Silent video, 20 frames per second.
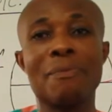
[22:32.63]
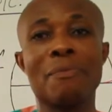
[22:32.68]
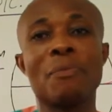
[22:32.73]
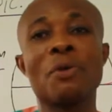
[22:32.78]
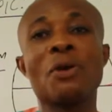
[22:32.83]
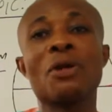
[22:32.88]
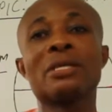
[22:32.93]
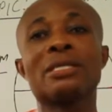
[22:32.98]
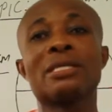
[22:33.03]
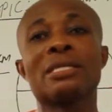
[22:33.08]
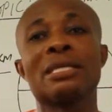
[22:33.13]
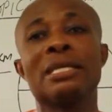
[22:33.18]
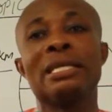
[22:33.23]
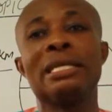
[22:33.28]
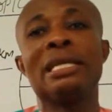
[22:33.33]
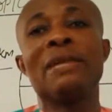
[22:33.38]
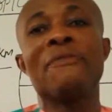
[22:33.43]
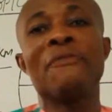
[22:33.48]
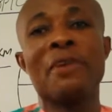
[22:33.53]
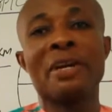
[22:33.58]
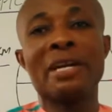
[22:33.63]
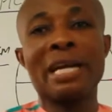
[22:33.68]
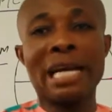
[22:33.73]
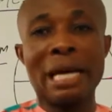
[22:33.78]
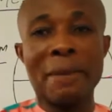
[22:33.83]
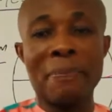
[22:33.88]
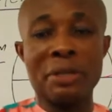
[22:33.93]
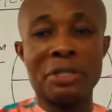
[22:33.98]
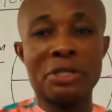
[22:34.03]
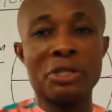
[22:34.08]
plus the Federal
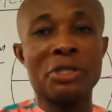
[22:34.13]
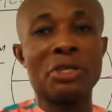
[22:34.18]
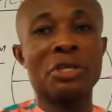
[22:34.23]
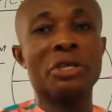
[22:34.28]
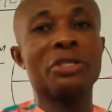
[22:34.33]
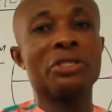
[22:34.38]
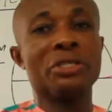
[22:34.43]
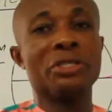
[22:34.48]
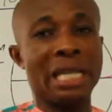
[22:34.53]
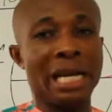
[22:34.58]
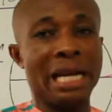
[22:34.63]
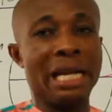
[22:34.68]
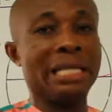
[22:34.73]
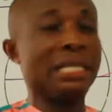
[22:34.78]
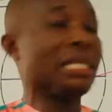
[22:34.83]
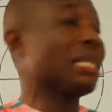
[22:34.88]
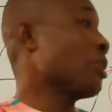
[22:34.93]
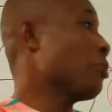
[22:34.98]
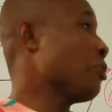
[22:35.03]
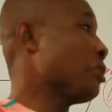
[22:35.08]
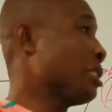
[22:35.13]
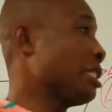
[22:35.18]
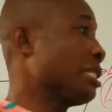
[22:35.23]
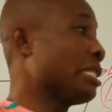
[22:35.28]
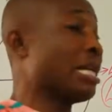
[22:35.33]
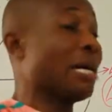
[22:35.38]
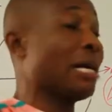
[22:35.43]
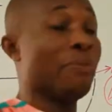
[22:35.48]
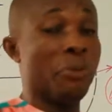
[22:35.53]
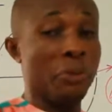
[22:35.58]
Capital Territory, which
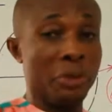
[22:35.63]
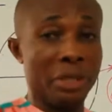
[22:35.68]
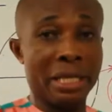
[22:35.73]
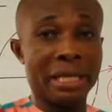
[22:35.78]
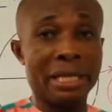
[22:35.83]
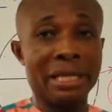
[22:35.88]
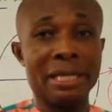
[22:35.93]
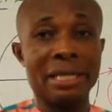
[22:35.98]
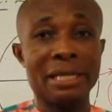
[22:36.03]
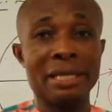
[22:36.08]
is Abuja.